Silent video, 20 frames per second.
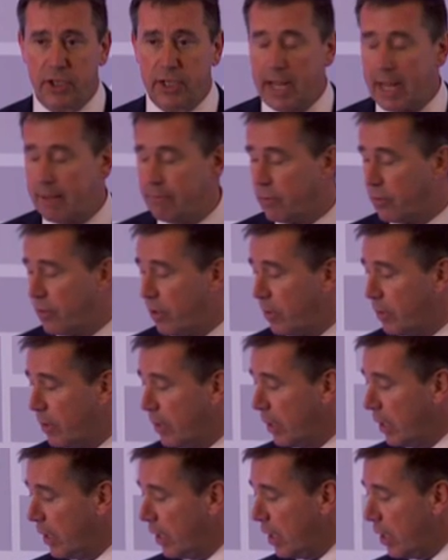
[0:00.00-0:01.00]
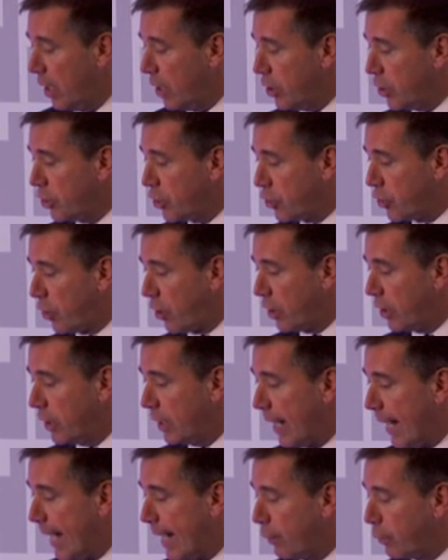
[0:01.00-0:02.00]
came through strong
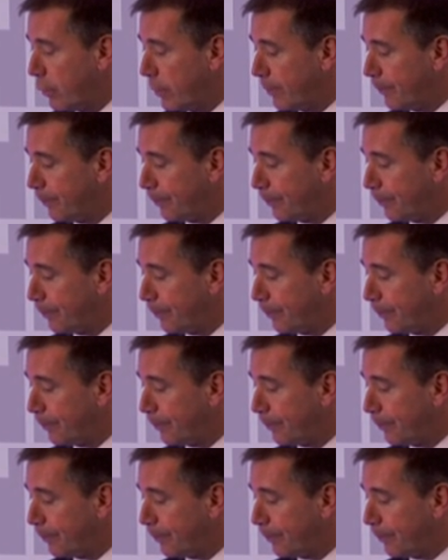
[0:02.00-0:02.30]
and loud.